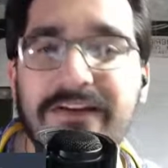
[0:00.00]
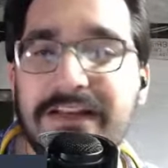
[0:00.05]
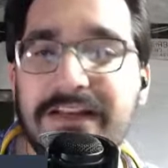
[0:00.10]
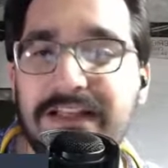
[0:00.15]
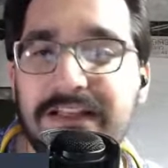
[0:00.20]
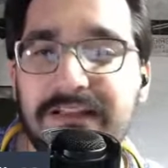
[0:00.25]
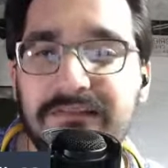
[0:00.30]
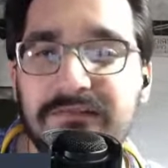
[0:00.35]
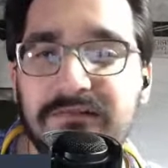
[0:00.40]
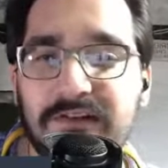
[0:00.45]

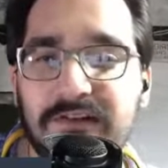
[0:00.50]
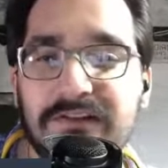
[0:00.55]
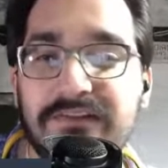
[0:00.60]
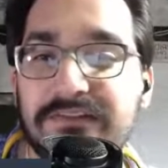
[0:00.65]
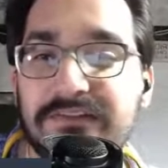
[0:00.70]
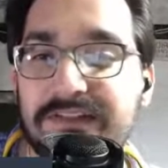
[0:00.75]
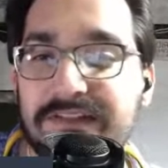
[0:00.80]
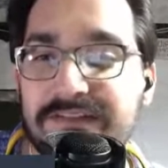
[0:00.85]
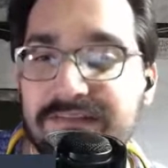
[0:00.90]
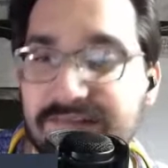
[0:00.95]
any
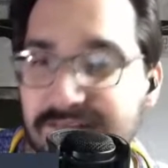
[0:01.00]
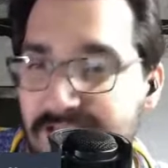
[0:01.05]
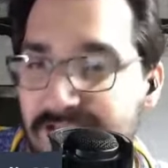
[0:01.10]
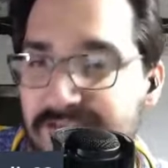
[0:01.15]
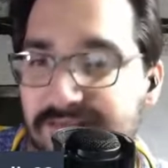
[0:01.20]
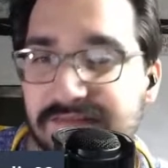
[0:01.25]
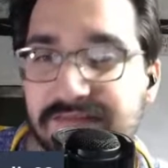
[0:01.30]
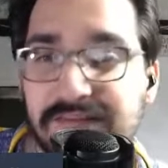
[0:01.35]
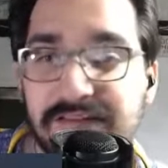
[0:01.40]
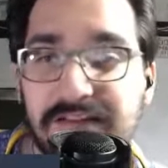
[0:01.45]
wrestling
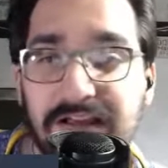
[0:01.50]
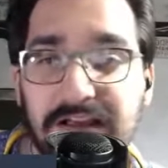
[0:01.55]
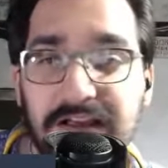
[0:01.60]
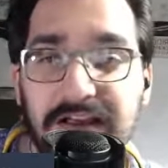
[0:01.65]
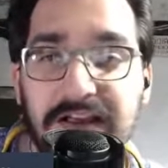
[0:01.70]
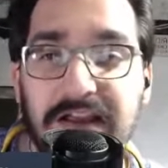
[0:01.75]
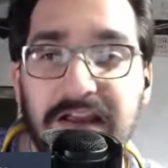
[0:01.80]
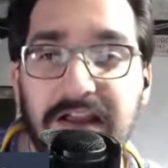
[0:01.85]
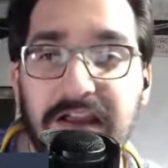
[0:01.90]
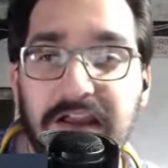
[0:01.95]
sense,
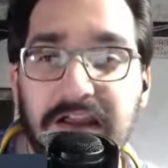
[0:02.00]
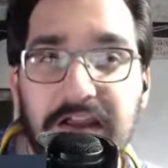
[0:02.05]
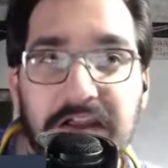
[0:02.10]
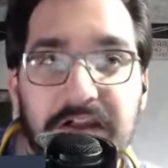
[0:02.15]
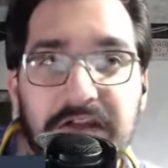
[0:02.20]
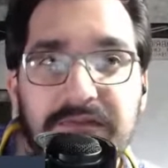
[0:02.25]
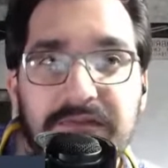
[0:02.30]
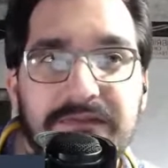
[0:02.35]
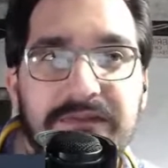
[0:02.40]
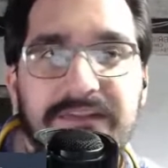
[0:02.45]

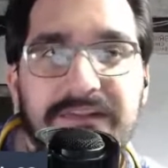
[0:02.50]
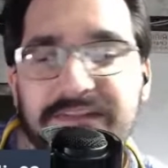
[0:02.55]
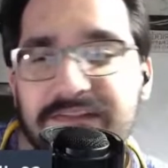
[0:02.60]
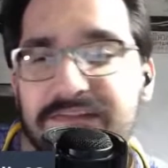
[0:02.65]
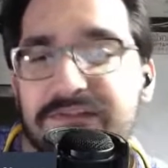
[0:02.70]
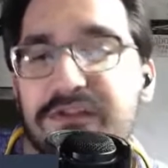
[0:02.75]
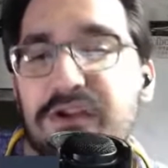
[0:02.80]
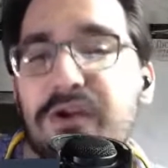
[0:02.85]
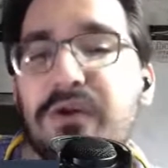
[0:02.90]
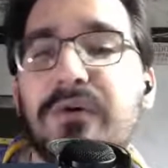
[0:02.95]

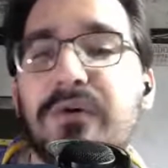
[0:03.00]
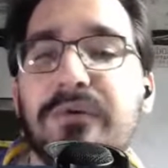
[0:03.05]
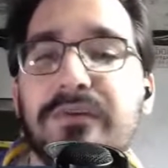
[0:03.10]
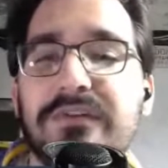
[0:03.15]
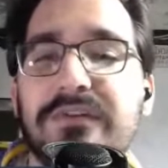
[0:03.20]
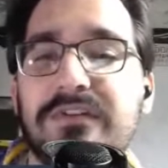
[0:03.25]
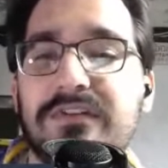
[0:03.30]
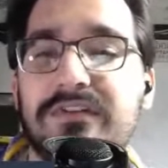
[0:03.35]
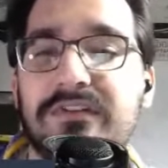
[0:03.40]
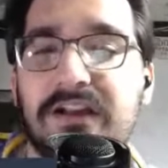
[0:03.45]
you knew
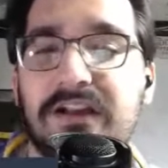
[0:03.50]
it's